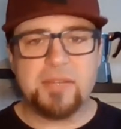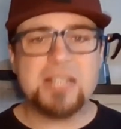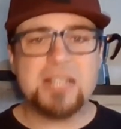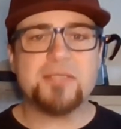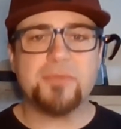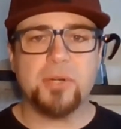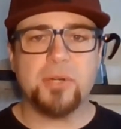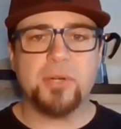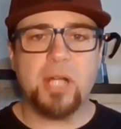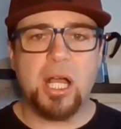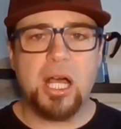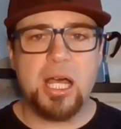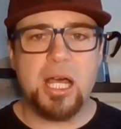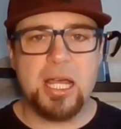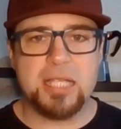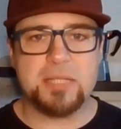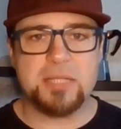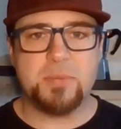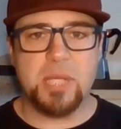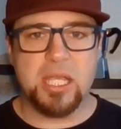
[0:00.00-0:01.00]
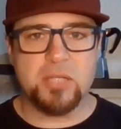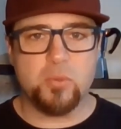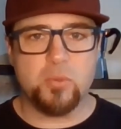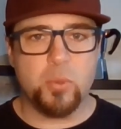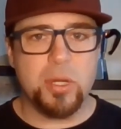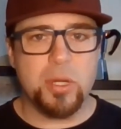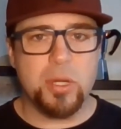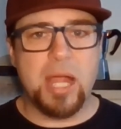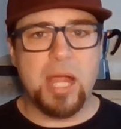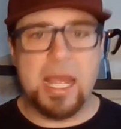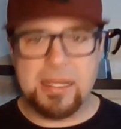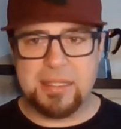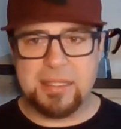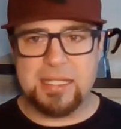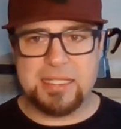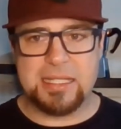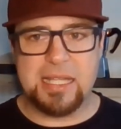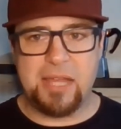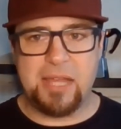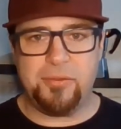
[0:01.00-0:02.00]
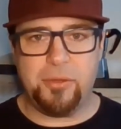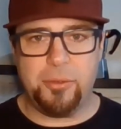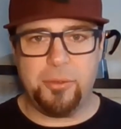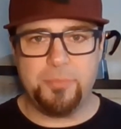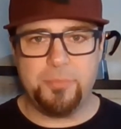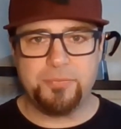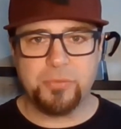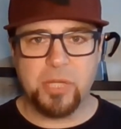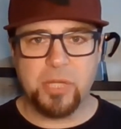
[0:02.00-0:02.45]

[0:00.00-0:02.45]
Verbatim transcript: that's for us because we're at this level.